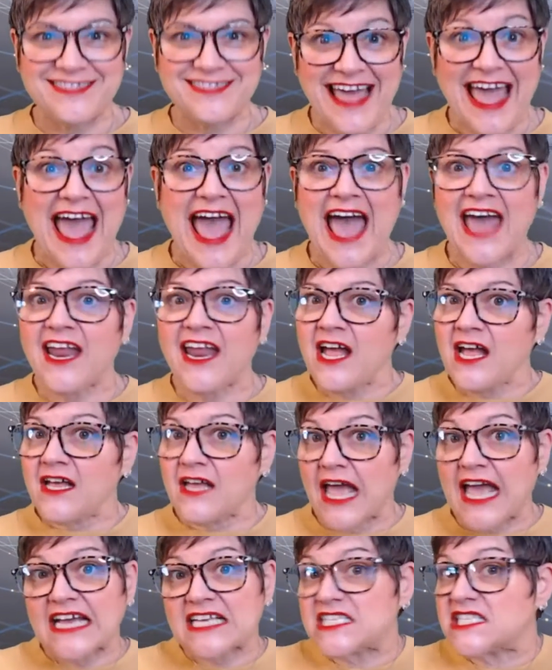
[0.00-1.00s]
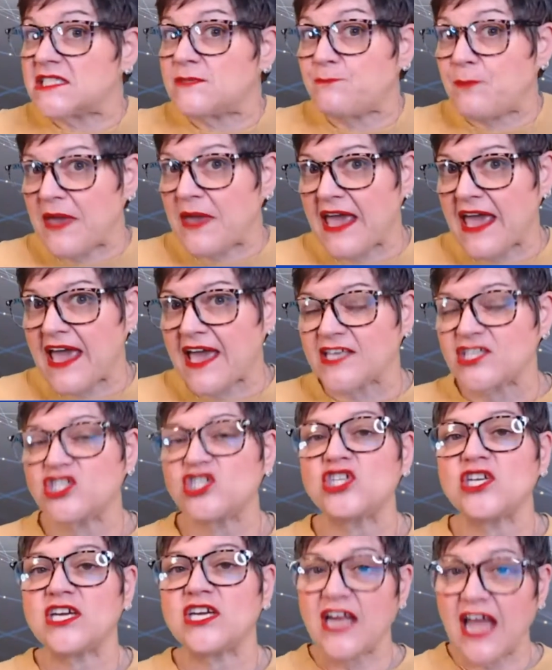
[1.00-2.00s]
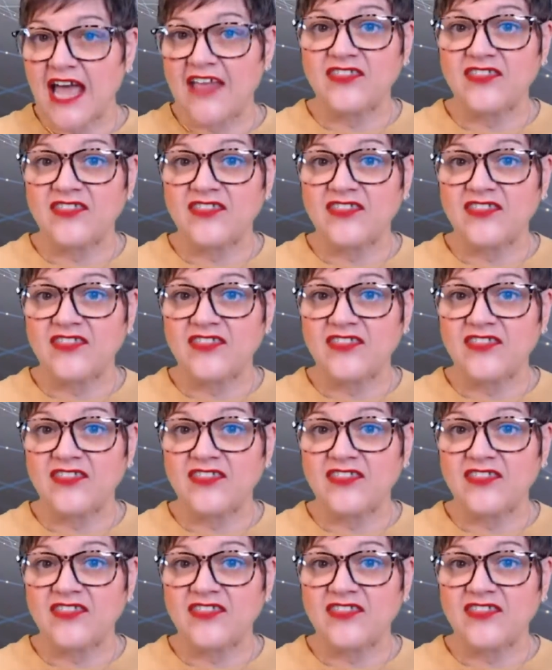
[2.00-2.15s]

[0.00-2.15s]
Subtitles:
that expansion,